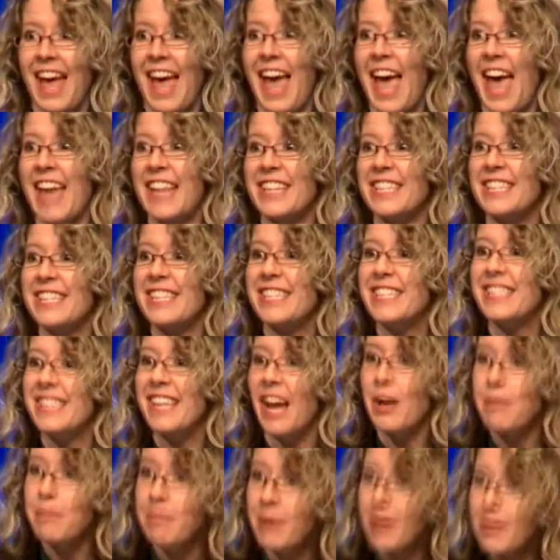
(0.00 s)
And
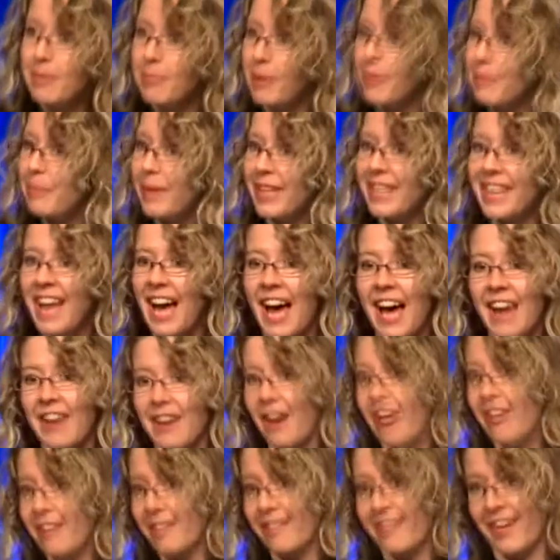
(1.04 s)
some people, but not
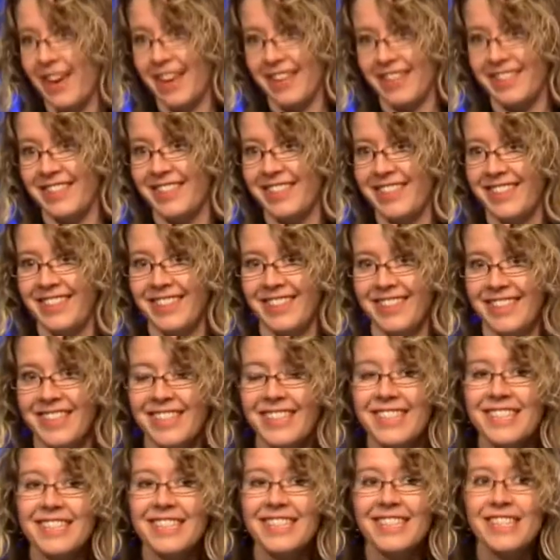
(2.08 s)
all of us,
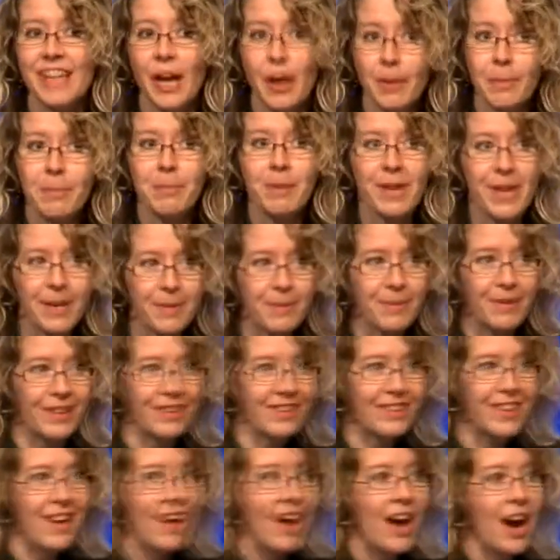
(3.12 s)
some
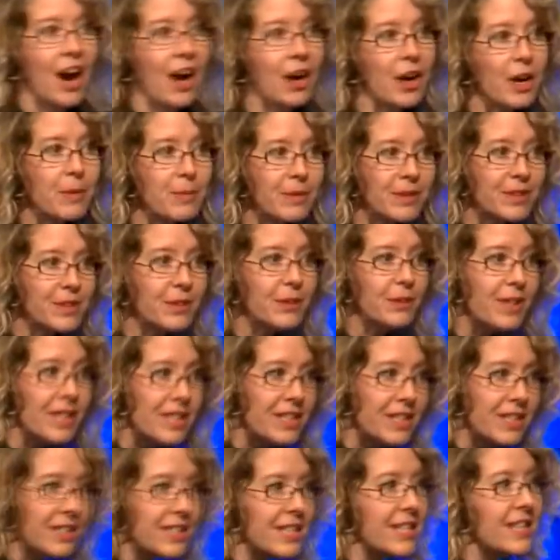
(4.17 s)
people are able to
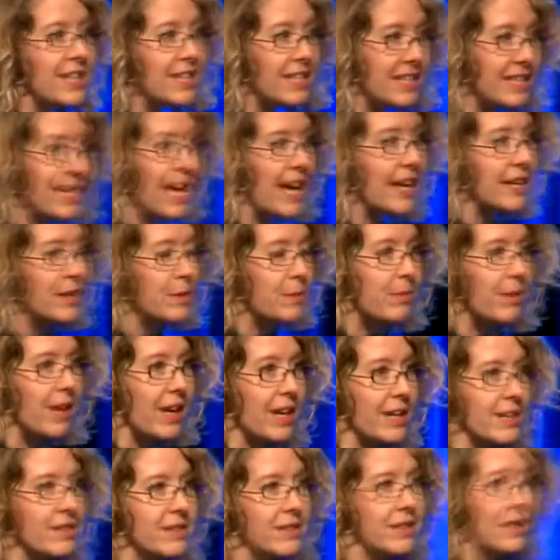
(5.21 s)
reach into this next
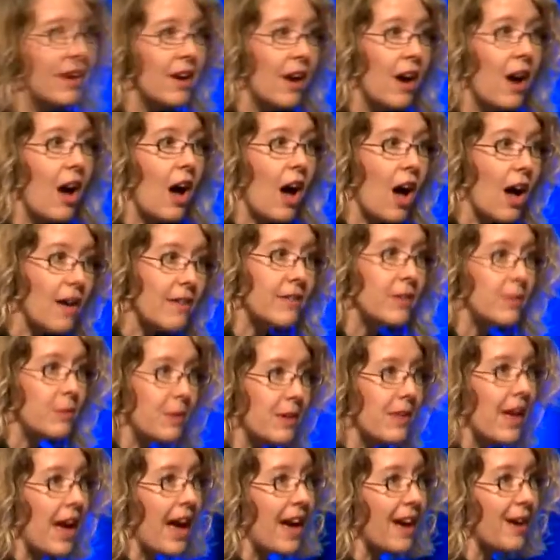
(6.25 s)
place, often
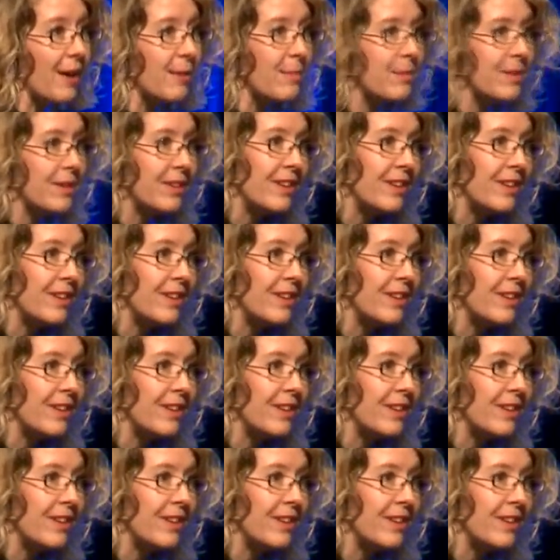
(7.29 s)
with help,